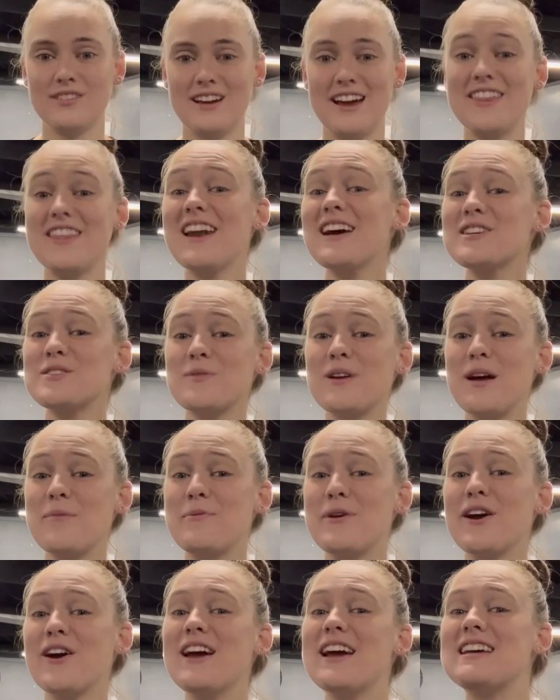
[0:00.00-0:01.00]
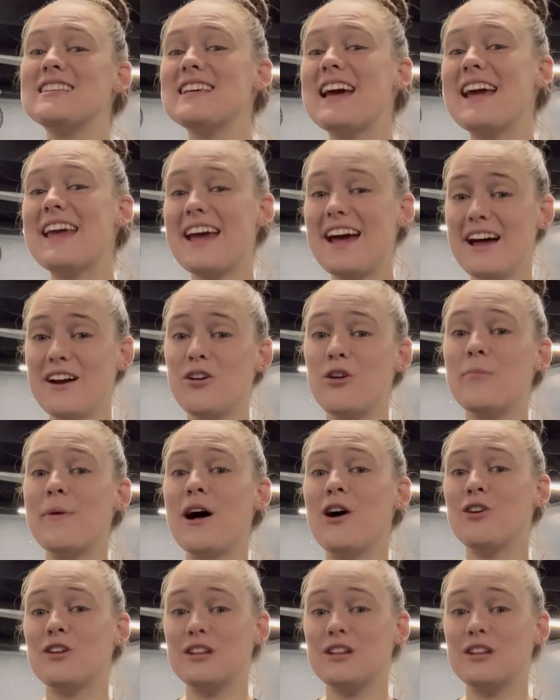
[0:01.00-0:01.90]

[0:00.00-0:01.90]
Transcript: And the next one up here is a kettlebell